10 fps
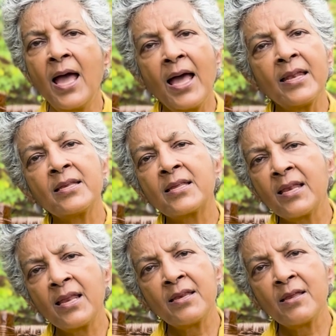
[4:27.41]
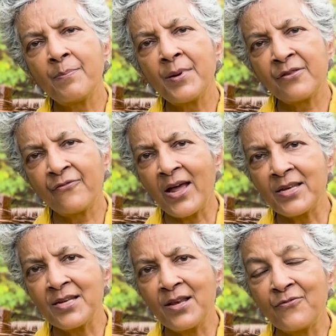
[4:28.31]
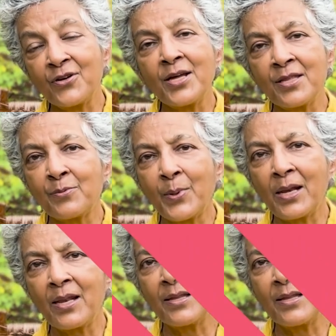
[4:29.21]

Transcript: and it can end up as fatty liver as well.